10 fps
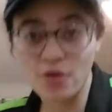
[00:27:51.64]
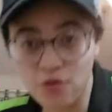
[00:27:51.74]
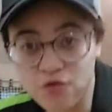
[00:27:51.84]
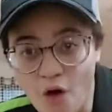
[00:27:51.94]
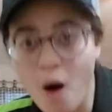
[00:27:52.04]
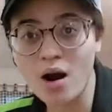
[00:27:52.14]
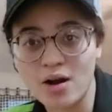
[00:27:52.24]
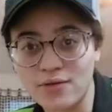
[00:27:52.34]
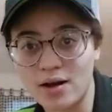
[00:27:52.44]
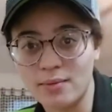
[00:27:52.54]

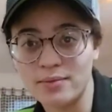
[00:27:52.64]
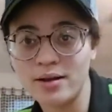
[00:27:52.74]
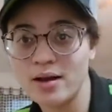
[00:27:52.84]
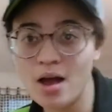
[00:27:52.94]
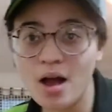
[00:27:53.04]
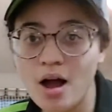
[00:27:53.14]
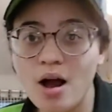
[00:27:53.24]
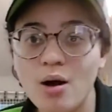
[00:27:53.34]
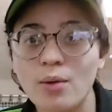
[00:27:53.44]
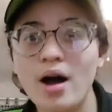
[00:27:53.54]
4 of them.
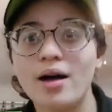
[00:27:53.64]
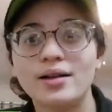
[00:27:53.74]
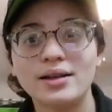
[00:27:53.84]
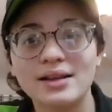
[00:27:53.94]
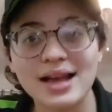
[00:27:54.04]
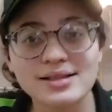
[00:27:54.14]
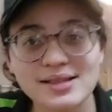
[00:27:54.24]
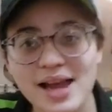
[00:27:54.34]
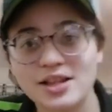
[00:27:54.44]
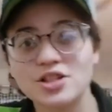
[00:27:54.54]
Well, next
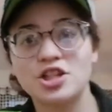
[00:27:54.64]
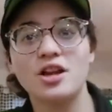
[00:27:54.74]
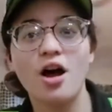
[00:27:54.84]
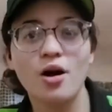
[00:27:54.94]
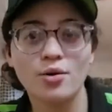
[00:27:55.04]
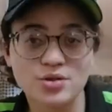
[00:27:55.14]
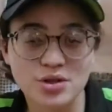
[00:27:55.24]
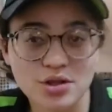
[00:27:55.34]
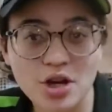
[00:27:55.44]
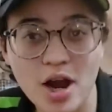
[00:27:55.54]
thing she
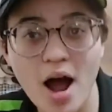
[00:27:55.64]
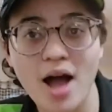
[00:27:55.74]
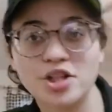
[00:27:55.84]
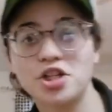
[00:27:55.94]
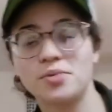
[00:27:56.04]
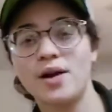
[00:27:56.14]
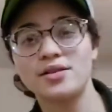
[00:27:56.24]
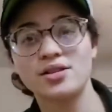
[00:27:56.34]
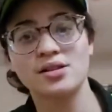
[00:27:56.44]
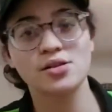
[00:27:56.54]
knows, she
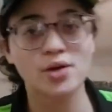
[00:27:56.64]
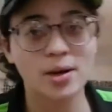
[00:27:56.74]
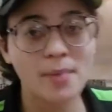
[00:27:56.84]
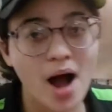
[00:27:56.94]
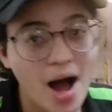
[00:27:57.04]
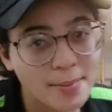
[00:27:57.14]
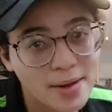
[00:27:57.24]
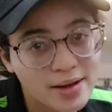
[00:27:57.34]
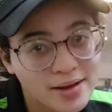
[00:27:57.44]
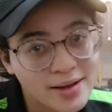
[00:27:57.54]
runs into her
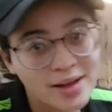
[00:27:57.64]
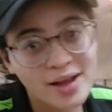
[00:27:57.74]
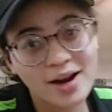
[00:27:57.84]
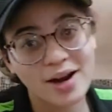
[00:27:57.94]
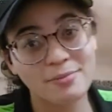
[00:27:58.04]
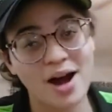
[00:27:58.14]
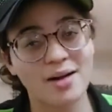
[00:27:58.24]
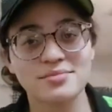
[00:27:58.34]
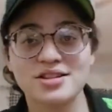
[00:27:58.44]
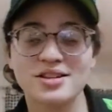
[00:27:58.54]
mom. Her
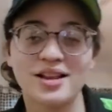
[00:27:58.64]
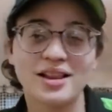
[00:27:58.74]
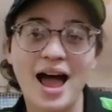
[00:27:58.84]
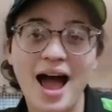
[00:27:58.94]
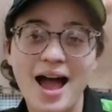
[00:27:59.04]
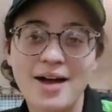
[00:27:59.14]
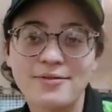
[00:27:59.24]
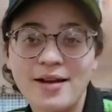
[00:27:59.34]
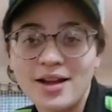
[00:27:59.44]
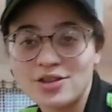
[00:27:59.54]
mom's still
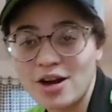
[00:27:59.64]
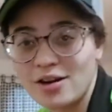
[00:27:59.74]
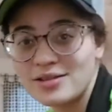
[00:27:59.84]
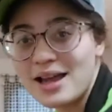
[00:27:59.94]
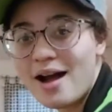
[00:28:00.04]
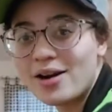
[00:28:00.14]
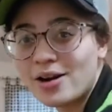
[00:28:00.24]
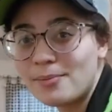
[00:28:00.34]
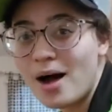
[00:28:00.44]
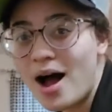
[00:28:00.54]
alive. Turns out
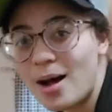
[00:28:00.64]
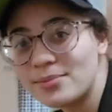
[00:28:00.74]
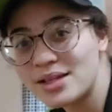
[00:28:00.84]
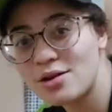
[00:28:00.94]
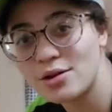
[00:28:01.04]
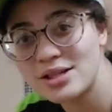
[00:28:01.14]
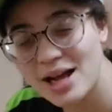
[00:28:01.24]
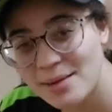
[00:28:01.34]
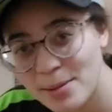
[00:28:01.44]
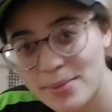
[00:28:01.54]
her mom this whole
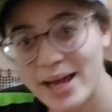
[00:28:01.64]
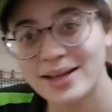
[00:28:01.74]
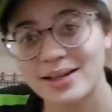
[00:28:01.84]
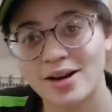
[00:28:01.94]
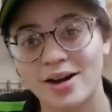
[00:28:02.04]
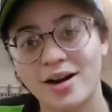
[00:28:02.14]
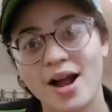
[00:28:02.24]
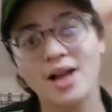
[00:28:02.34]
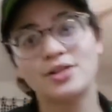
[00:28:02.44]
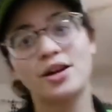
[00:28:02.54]
time abandoned her
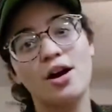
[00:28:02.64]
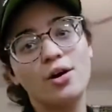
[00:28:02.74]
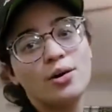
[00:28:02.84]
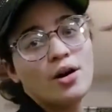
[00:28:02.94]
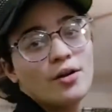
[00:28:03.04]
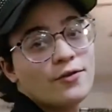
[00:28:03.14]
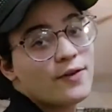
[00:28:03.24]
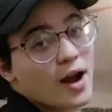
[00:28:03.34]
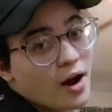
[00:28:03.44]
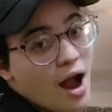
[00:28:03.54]
to go
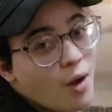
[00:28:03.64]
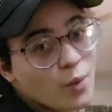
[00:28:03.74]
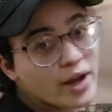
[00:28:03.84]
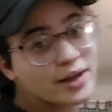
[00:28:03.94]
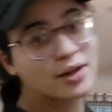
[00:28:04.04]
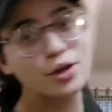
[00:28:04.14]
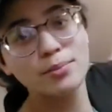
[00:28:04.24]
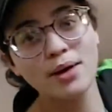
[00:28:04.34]
figure out what killed her